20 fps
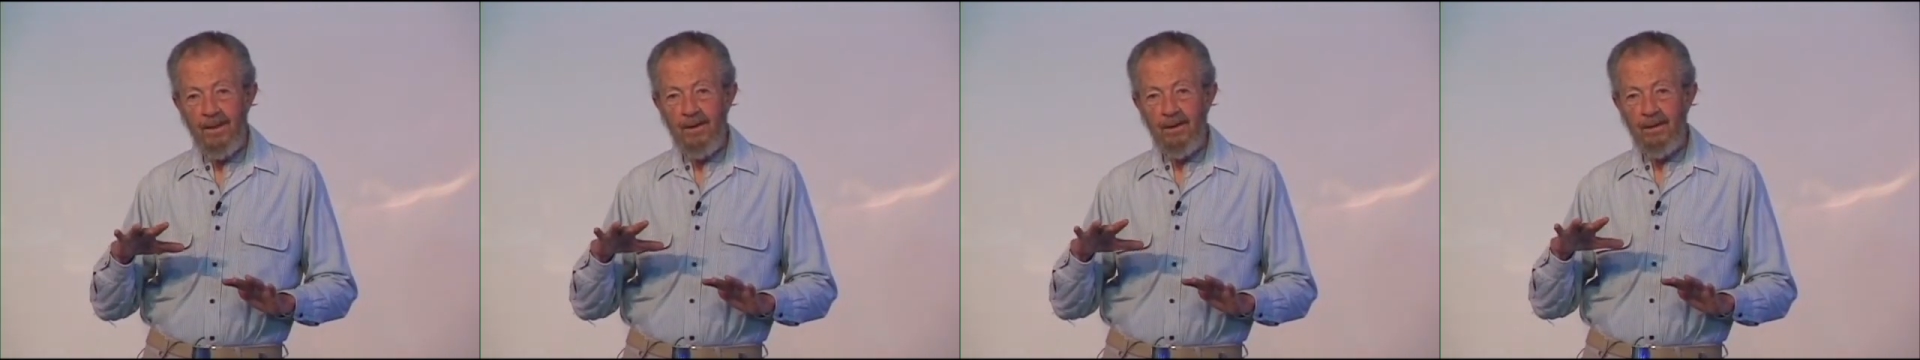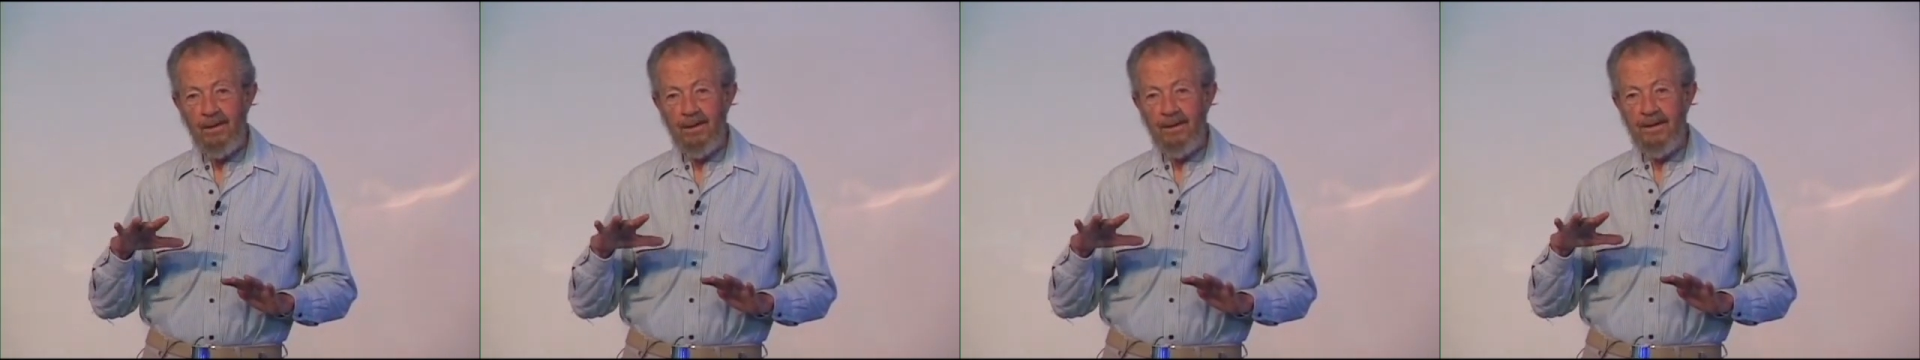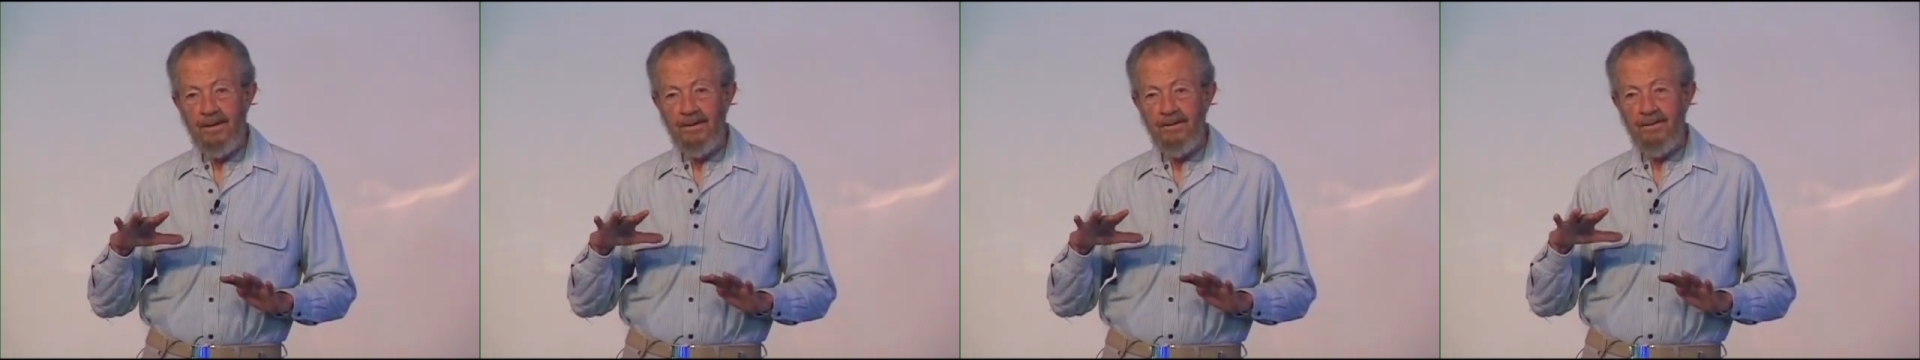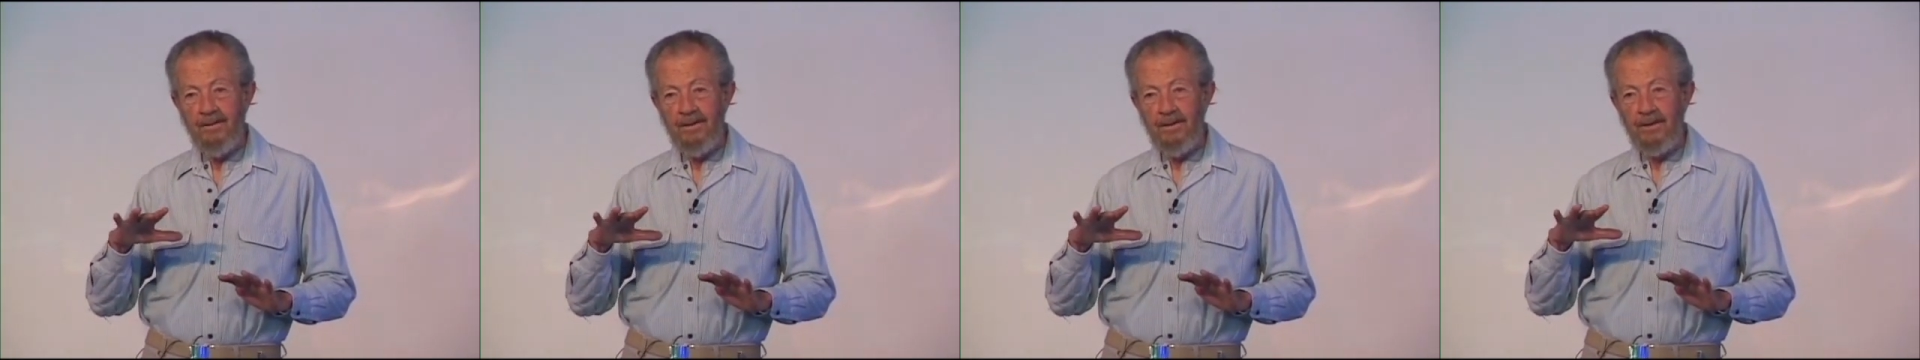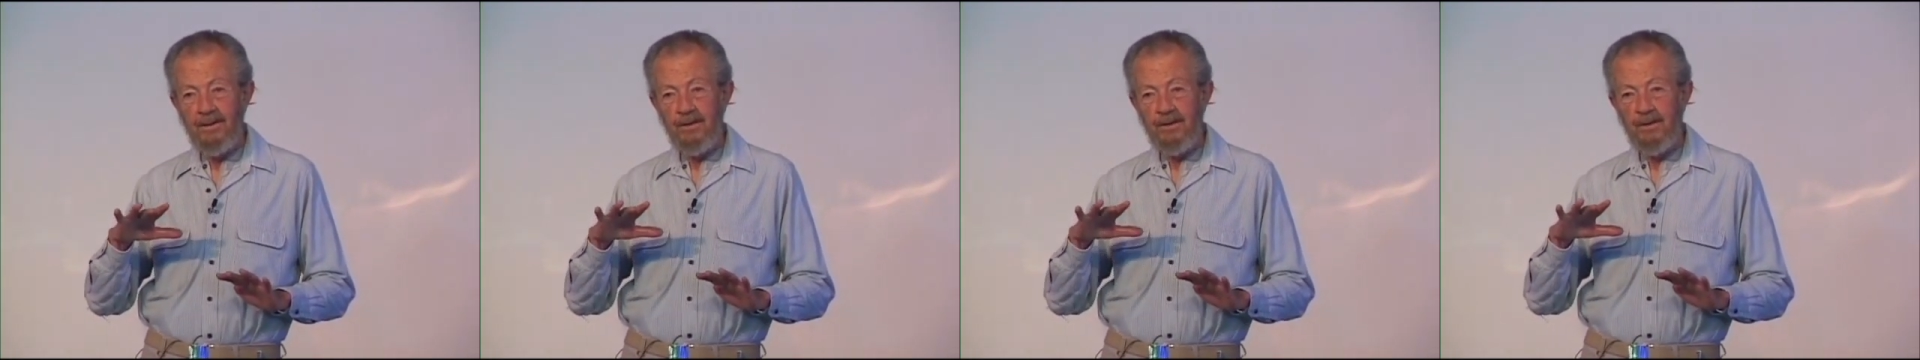You live
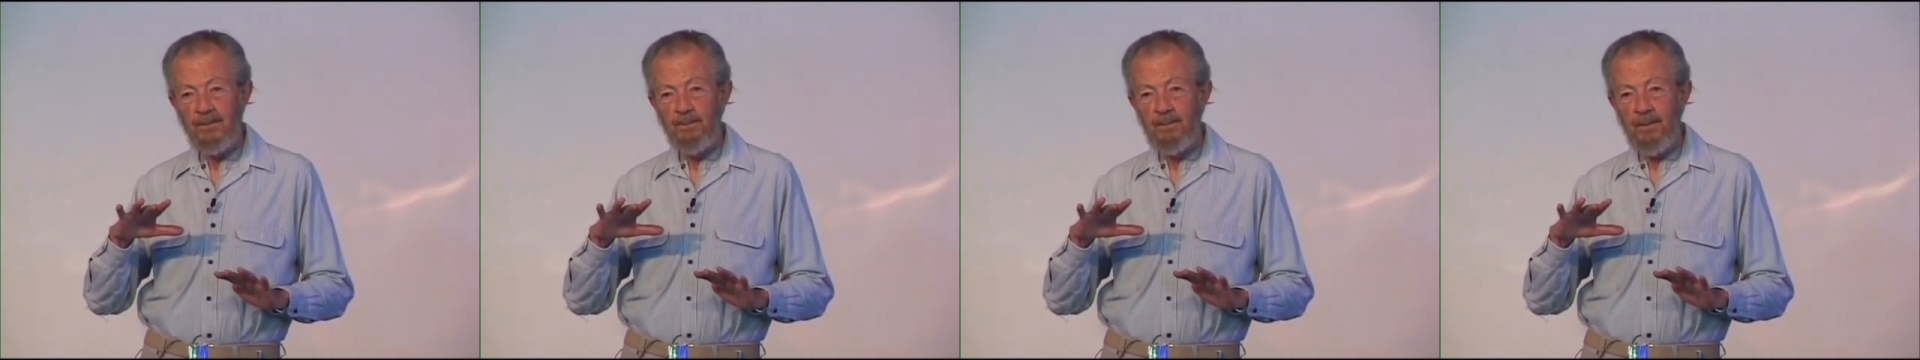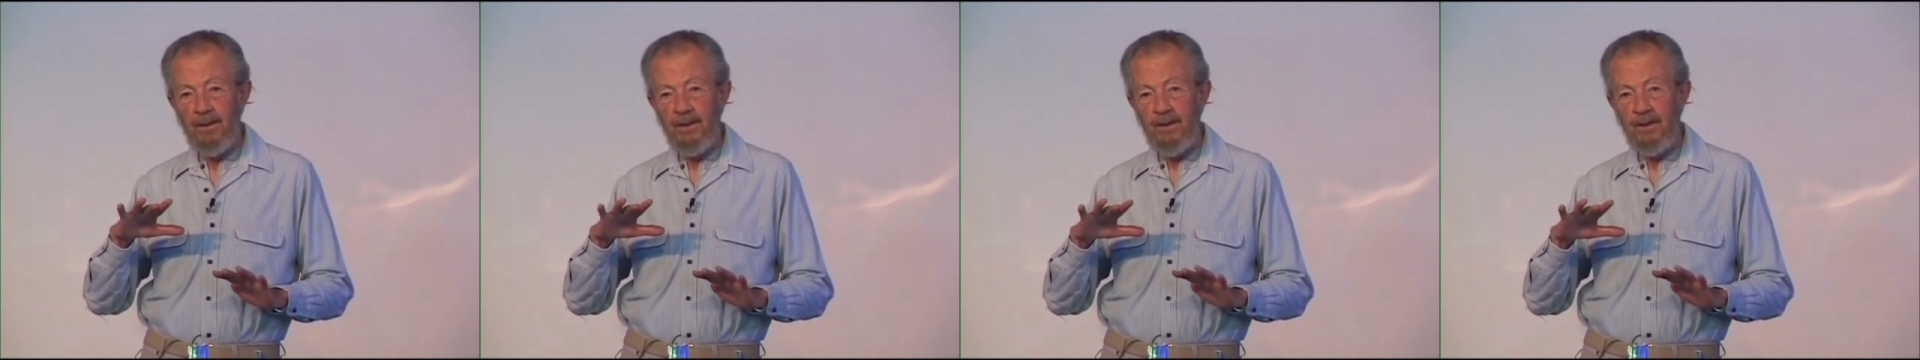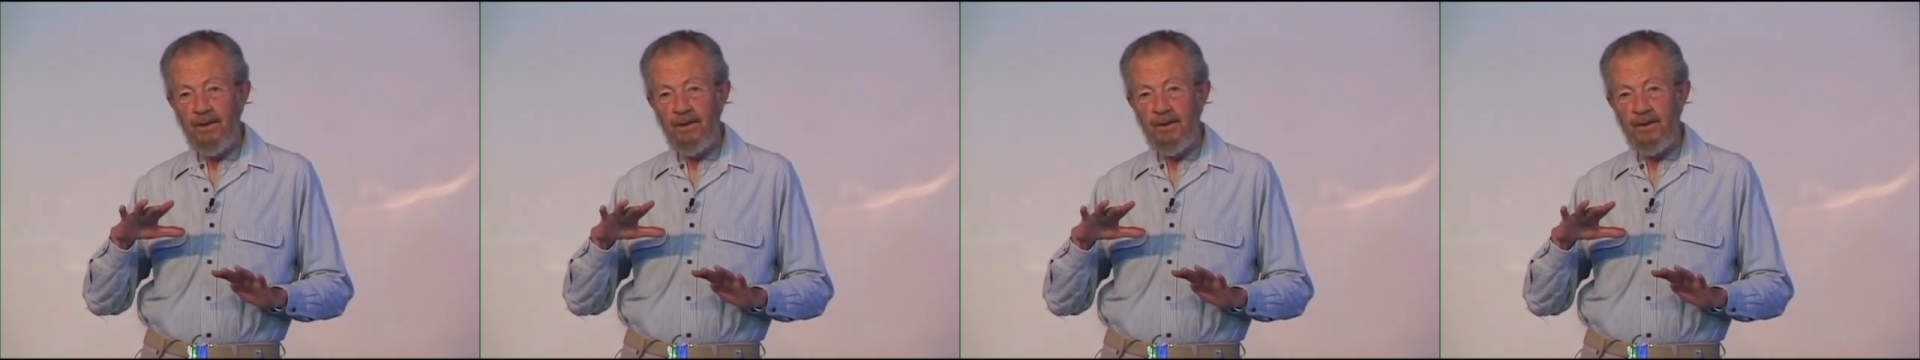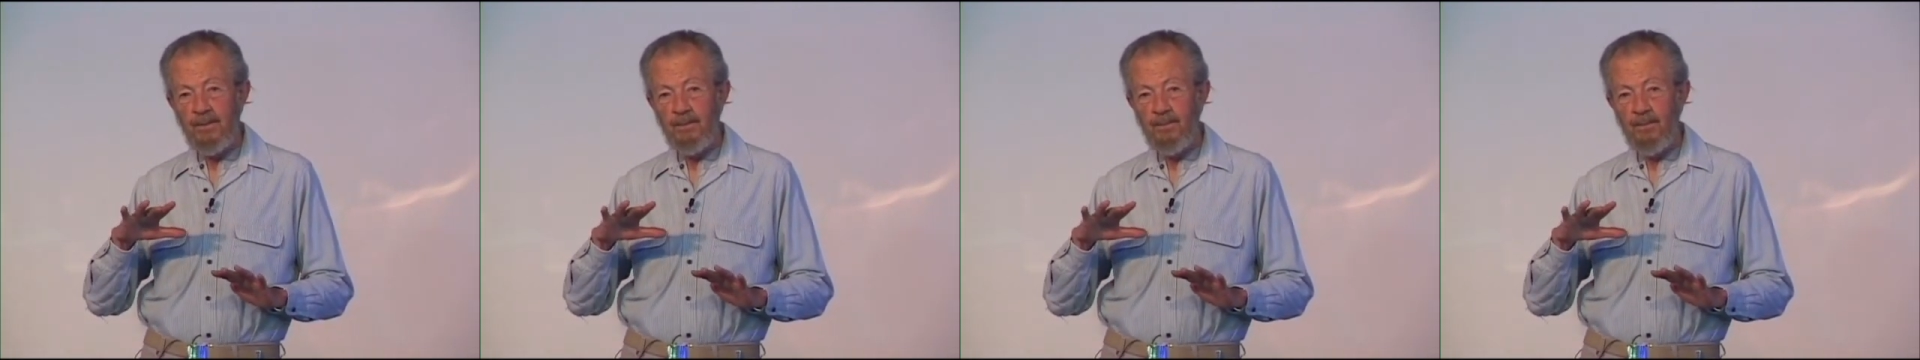in the space